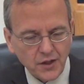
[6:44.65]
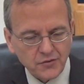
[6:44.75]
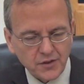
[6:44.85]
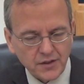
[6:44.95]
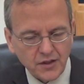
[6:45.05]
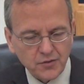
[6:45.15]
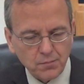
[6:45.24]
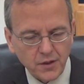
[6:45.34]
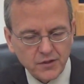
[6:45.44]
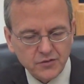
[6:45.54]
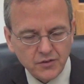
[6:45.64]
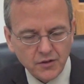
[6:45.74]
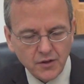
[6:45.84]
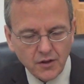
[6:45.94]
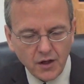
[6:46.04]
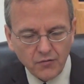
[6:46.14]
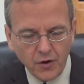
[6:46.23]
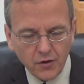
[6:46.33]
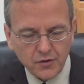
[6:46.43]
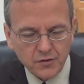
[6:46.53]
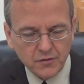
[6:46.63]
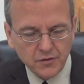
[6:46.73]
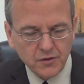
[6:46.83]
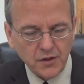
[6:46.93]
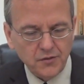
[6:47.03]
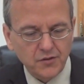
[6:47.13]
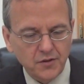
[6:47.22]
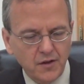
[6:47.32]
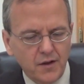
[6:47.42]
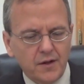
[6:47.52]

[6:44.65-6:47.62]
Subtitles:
blessing as a pledge of all goods.